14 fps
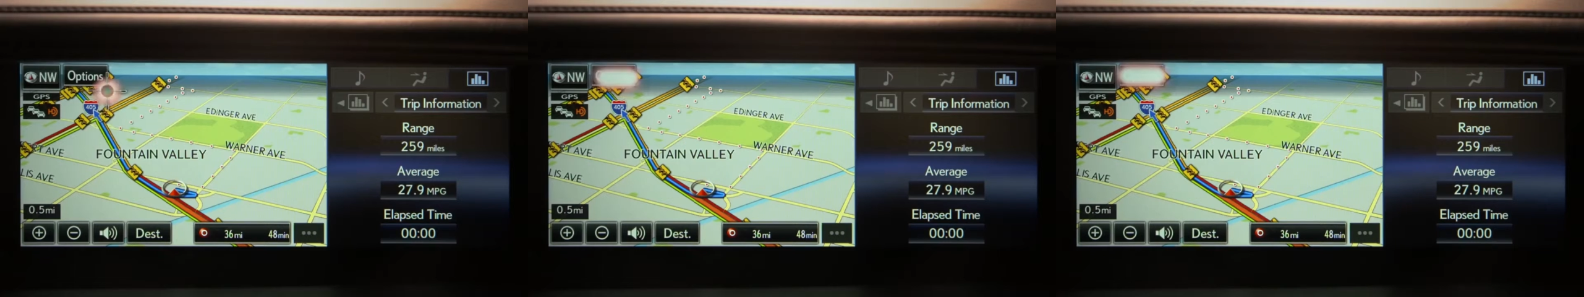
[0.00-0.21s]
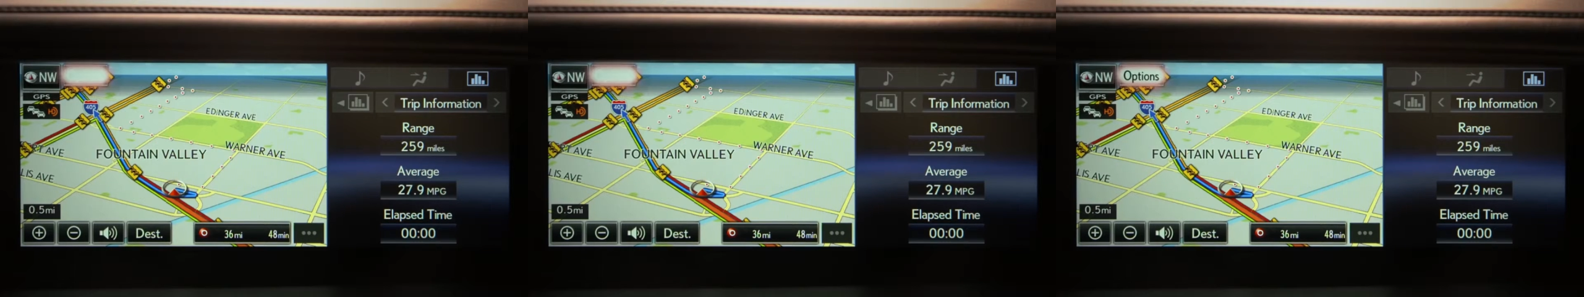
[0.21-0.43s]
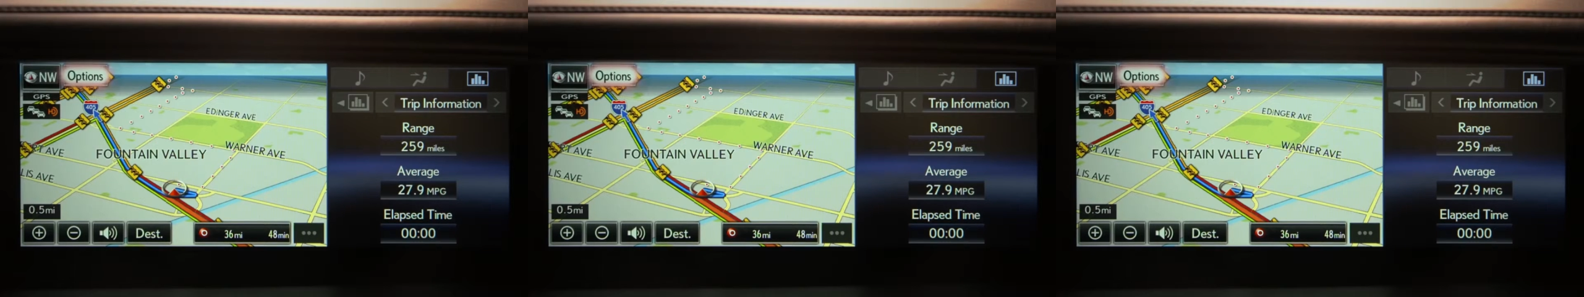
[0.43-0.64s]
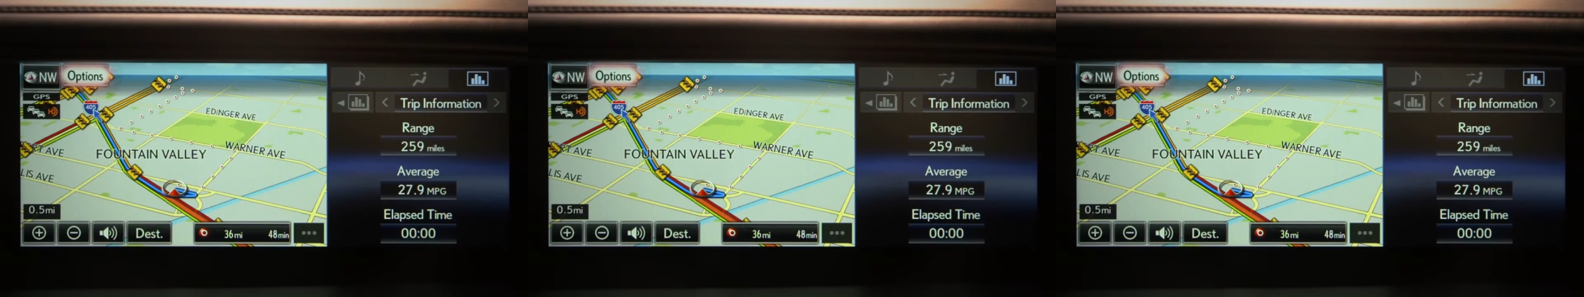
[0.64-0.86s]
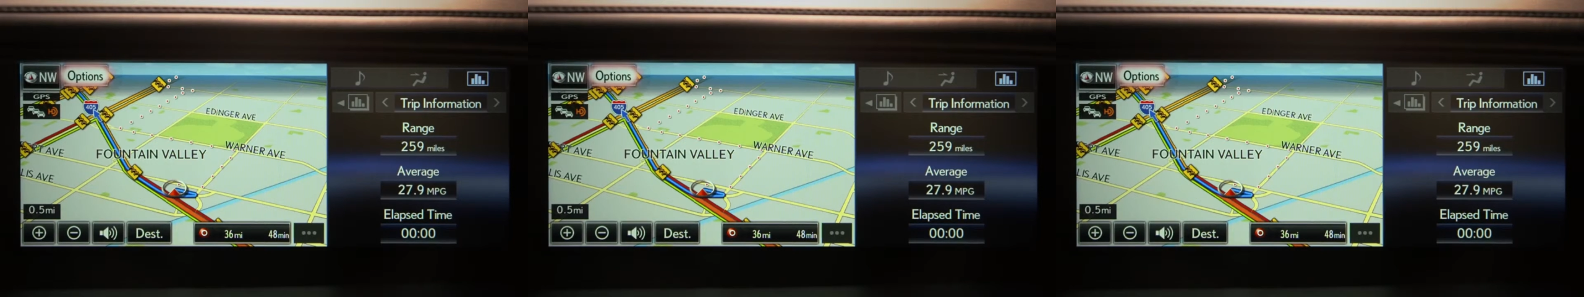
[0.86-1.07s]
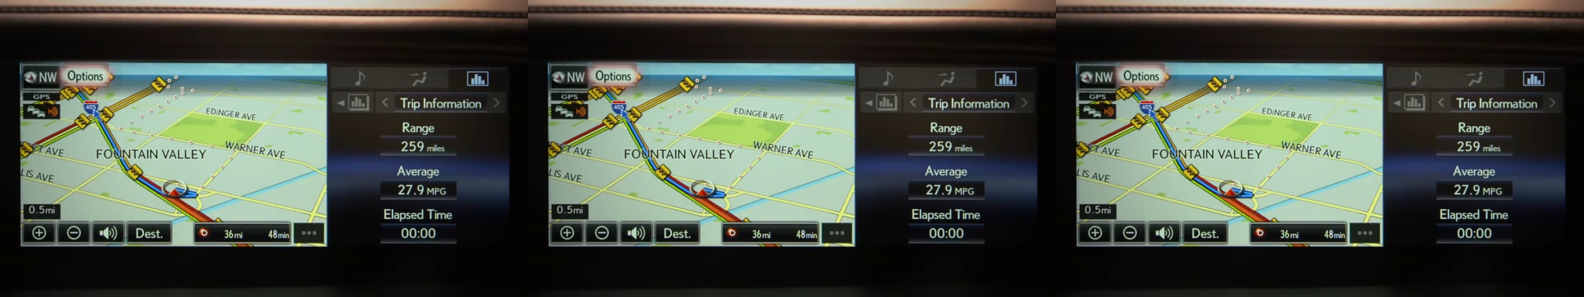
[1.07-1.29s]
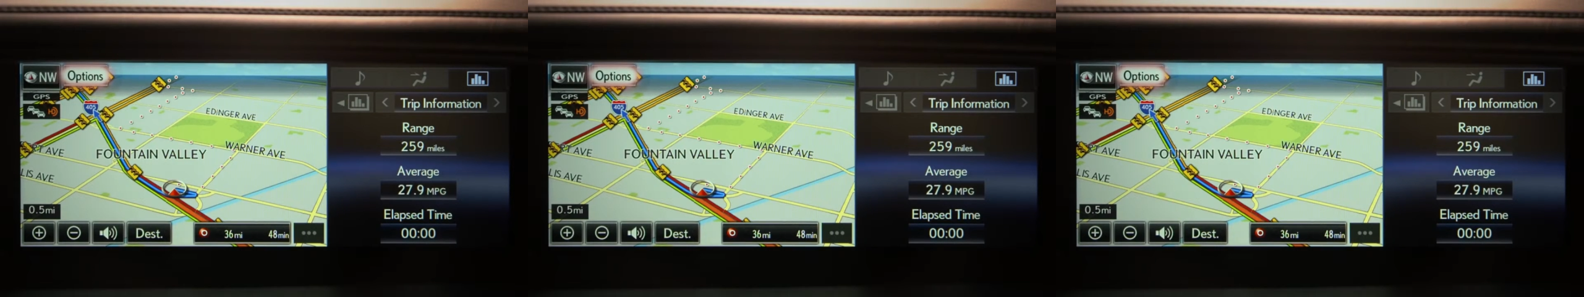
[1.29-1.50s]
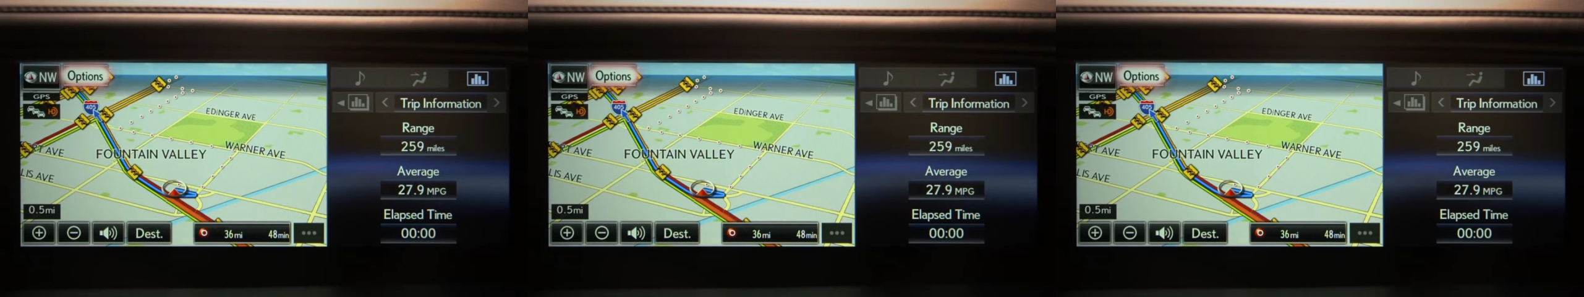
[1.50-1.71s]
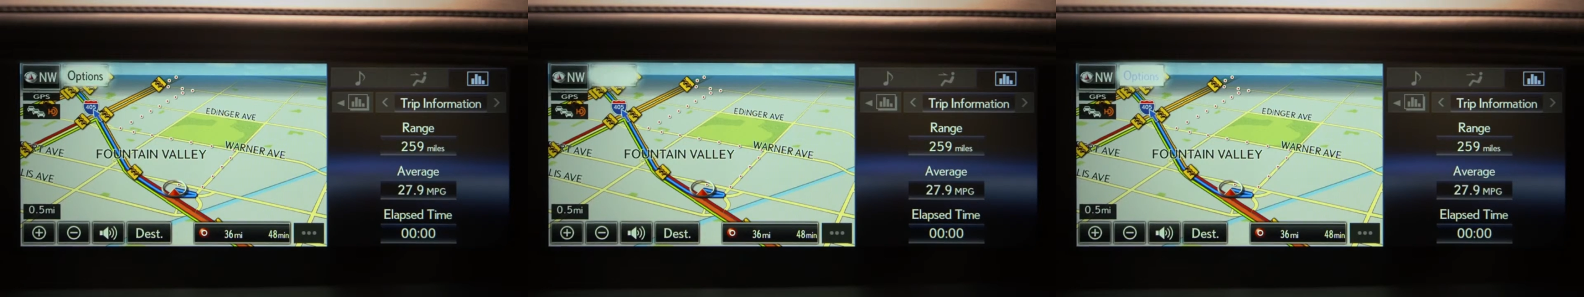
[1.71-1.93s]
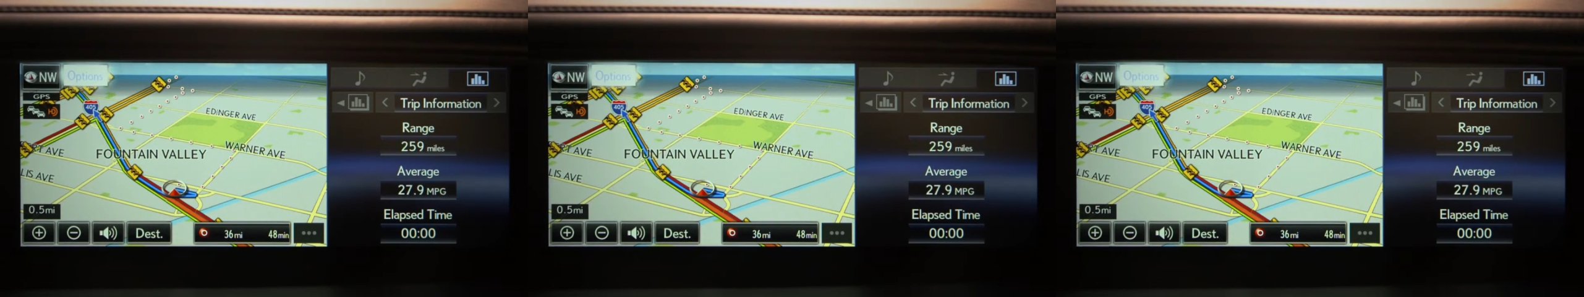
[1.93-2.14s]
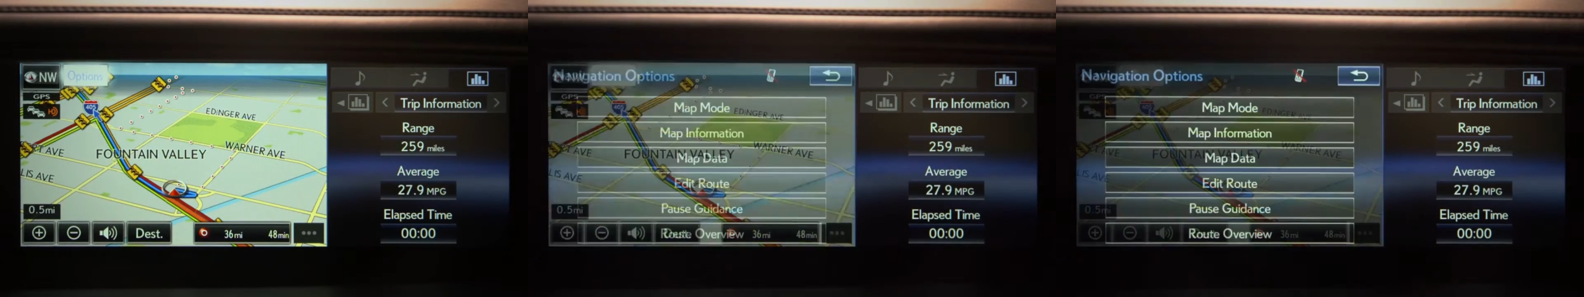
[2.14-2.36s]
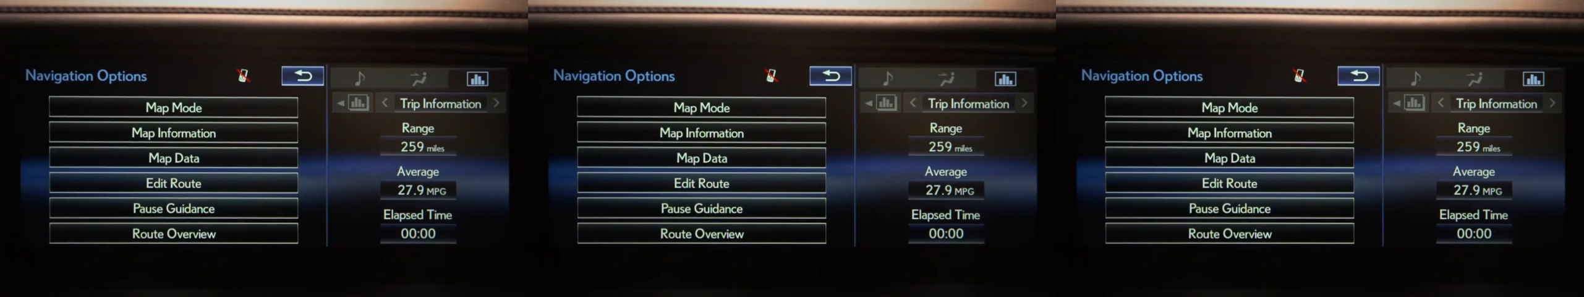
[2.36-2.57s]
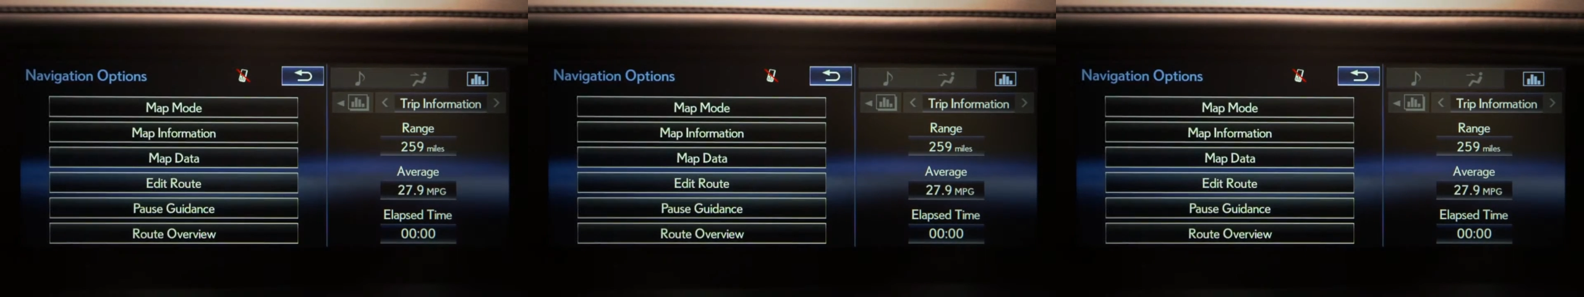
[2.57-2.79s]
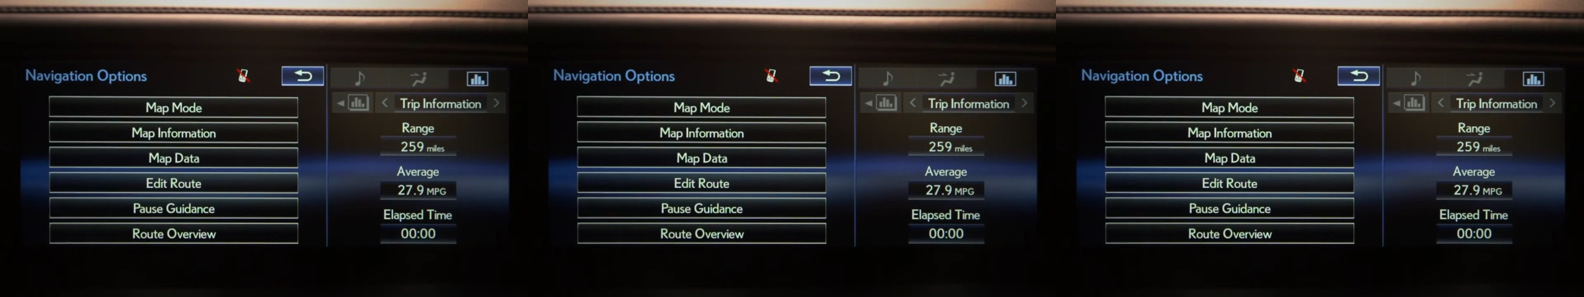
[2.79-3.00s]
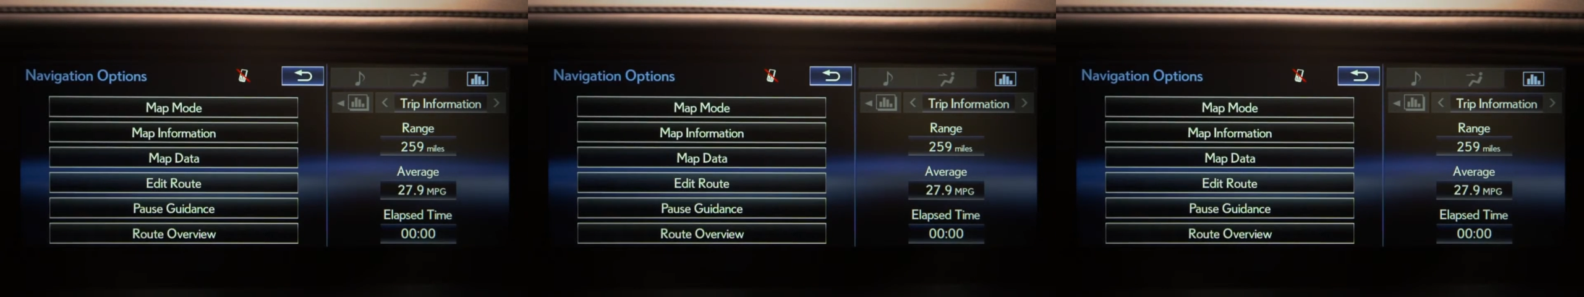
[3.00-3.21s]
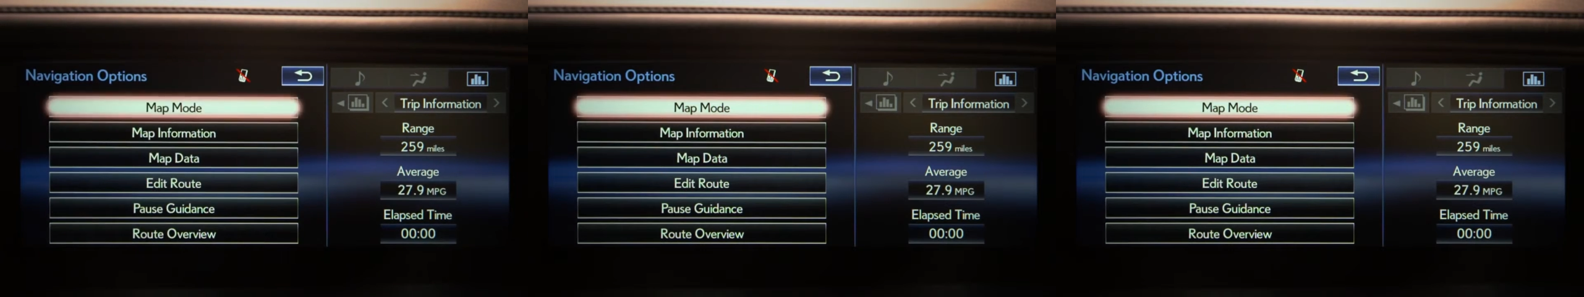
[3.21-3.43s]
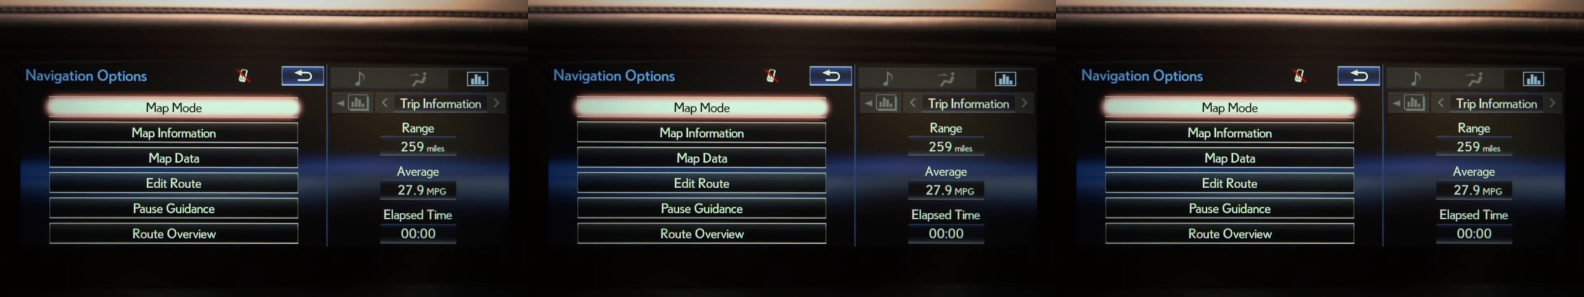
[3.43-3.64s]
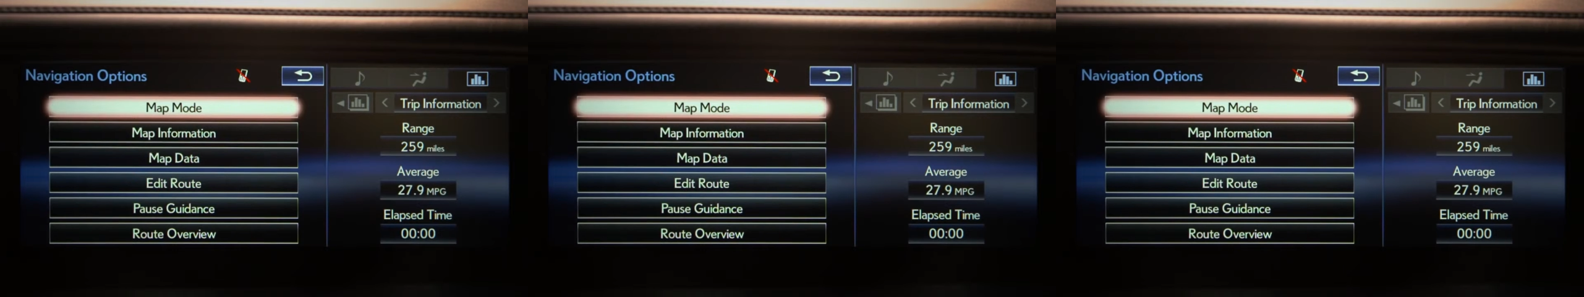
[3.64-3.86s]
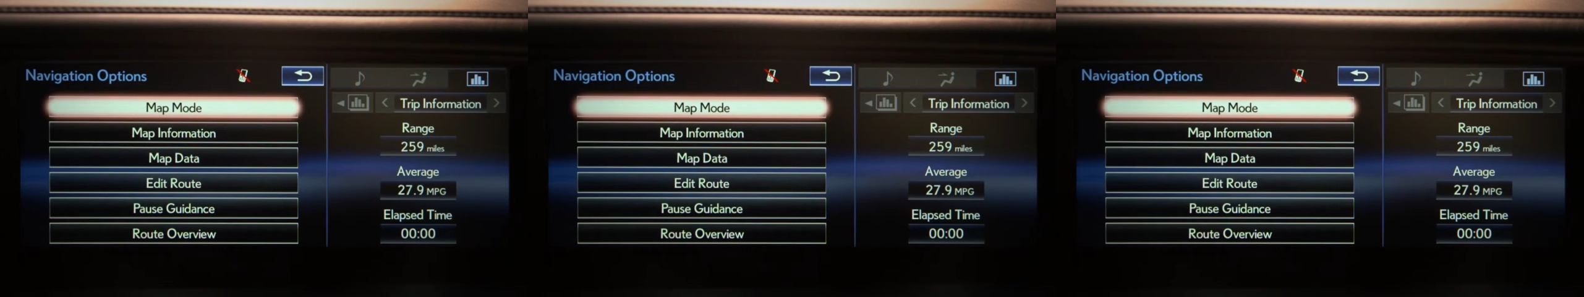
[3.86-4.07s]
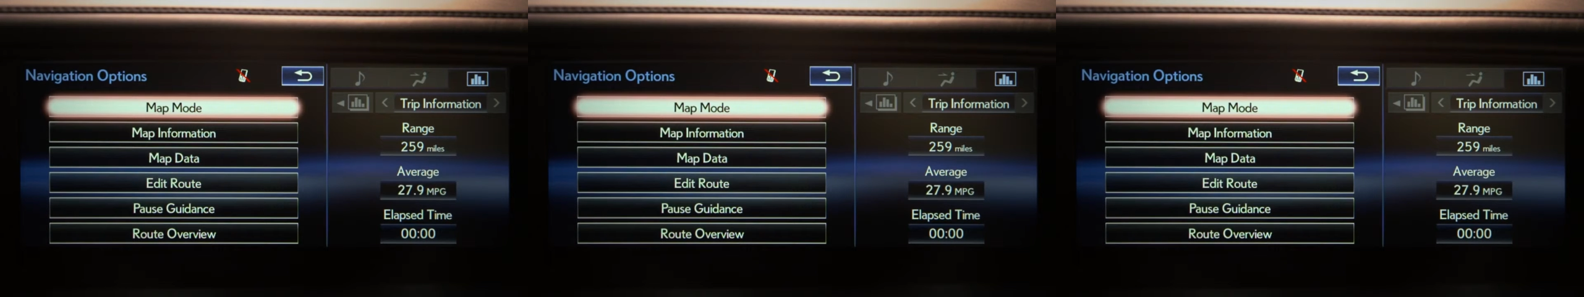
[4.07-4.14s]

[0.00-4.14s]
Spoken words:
Nobody's mouth can be seen.